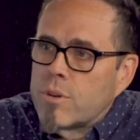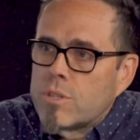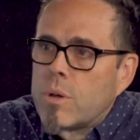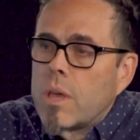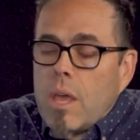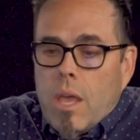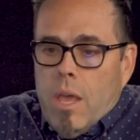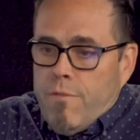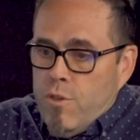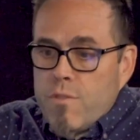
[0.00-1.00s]
So
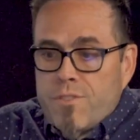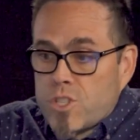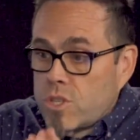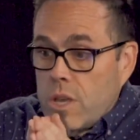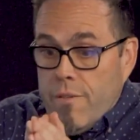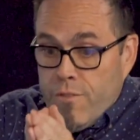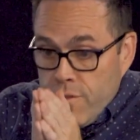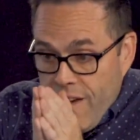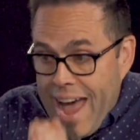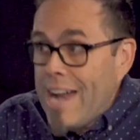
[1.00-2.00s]
if
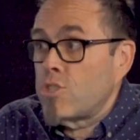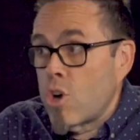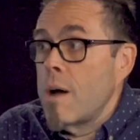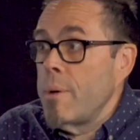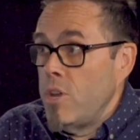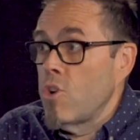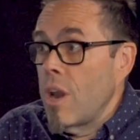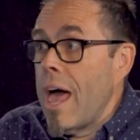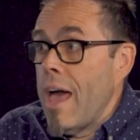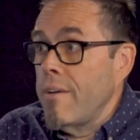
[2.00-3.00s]
you've had trauma in your
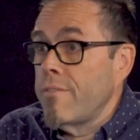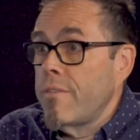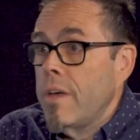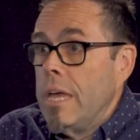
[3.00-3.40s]
life,